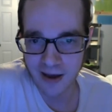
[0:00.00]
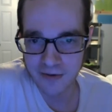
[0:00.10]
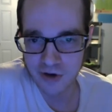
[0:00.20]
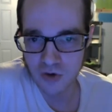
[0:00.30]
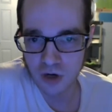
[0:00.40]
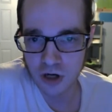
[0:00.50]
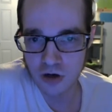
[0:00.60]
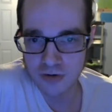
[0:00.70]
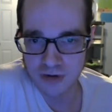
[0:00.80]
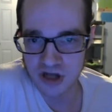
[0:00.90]

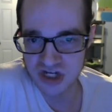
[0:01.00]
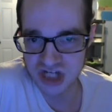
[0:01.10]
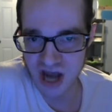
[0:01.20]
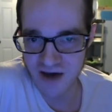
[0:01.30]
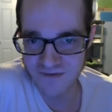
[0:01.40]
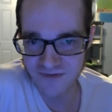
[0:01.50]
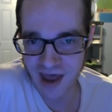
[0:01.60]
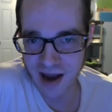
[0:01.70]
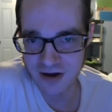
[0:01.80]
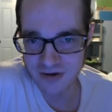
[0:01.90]
everyone over at
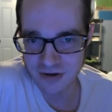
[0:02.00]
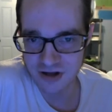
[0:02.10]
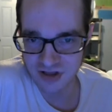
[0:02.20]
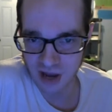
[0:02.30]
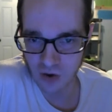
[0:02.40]
Shout Factory